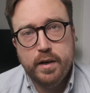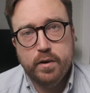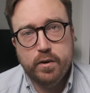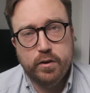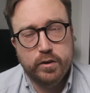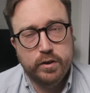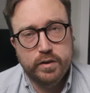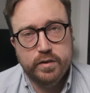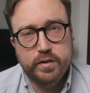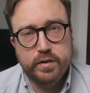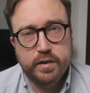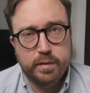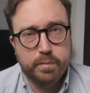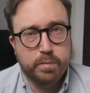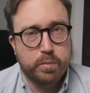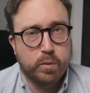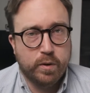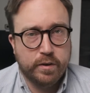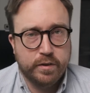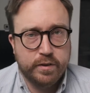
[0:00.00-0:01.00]
urgency
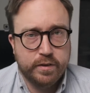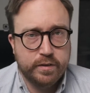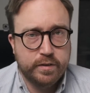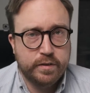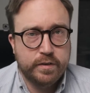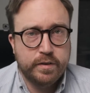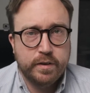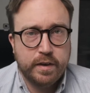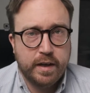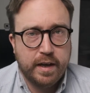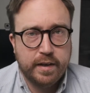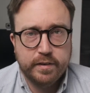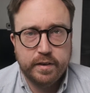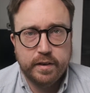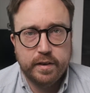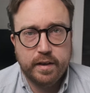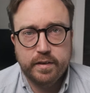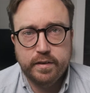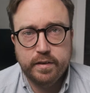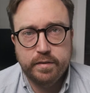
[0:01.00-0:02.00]
importance as
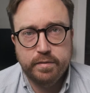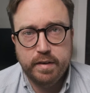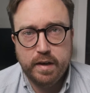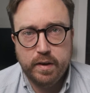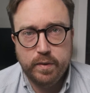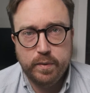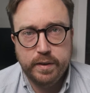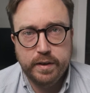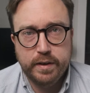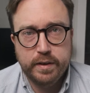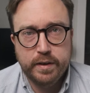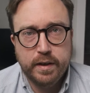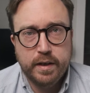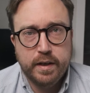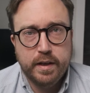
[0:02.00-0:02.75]
a very